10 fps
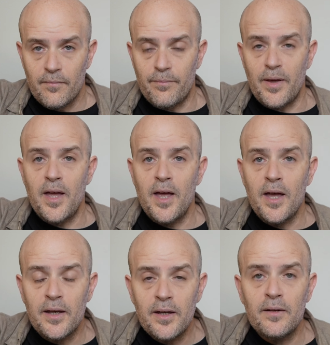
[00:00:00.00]

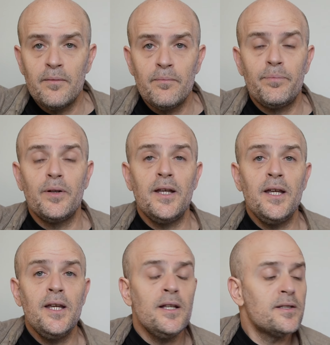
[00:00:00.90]
Beg and
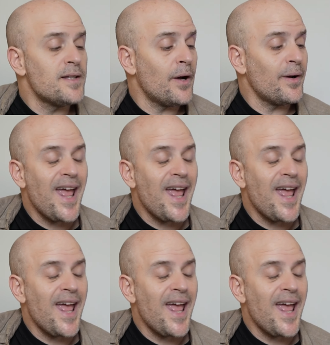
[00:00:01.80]
please. Now it